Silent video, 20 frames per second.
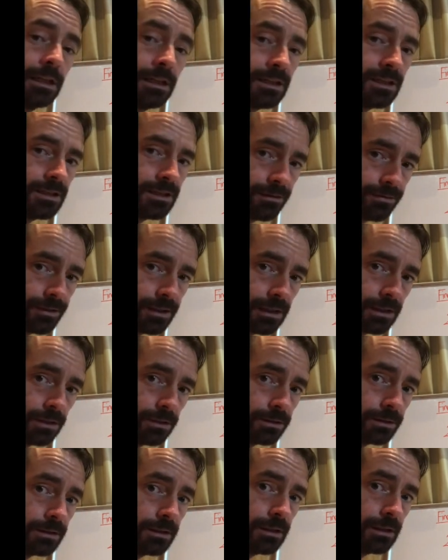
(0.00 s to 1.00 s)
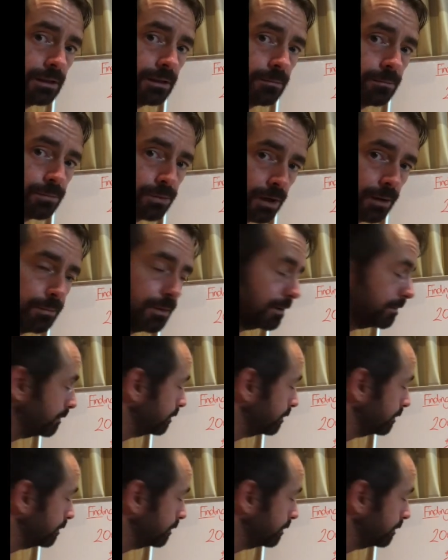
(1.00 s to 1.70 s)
difficult problem.